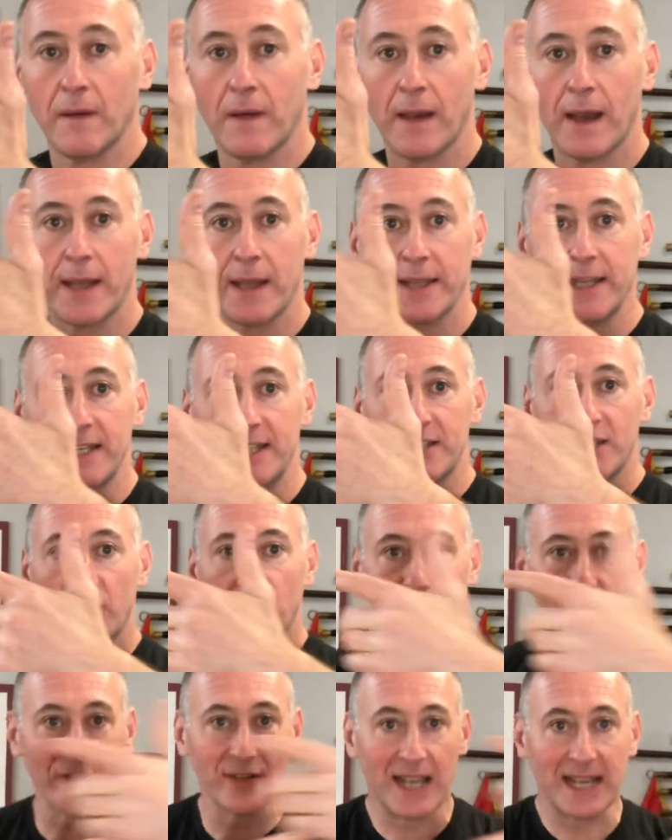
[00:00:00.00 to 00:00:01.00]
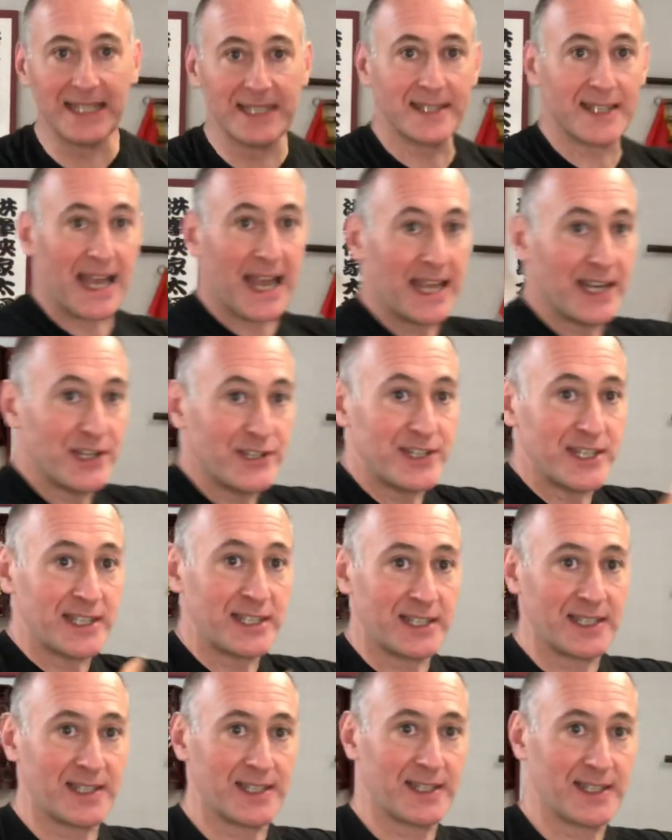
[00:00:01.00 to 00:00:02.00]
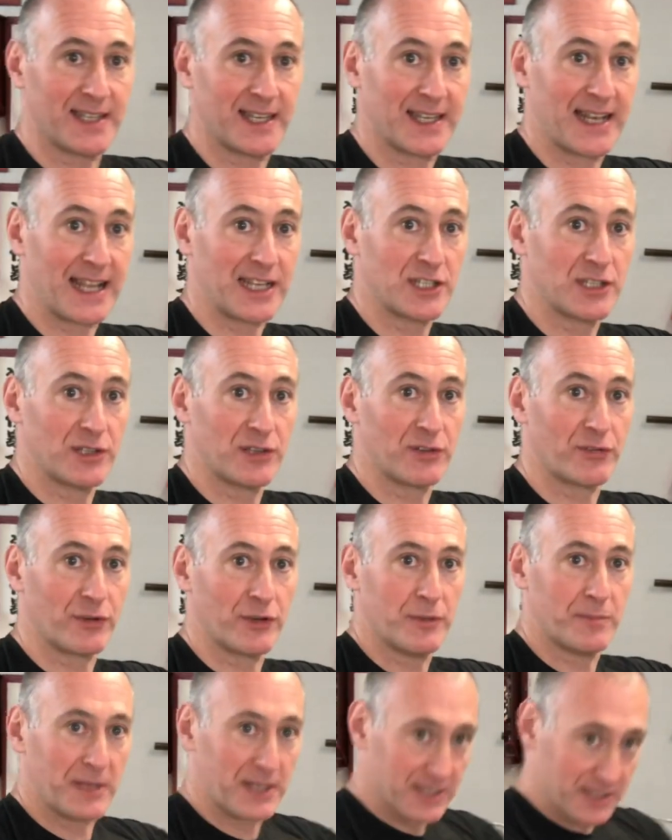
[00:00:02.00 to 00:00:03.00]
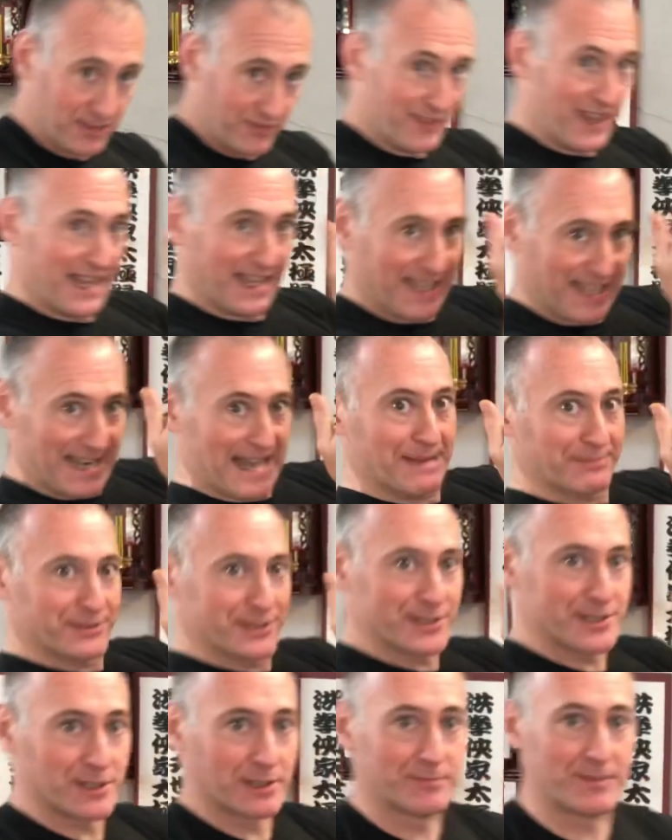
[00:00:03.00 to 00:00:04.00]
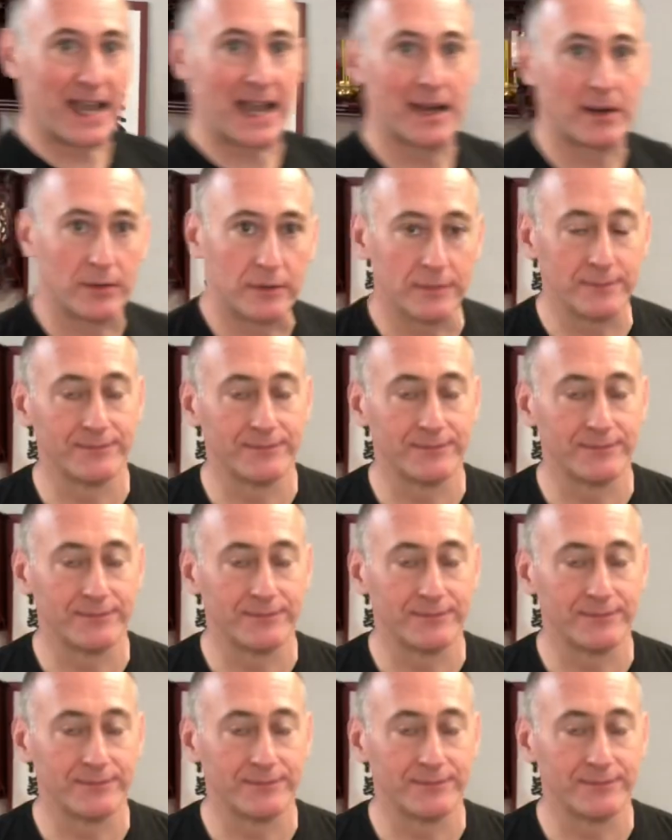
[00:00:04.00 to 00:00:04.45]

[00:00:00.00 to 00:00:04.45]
And I need to create the energy connection through, because if that collapses, I'm down.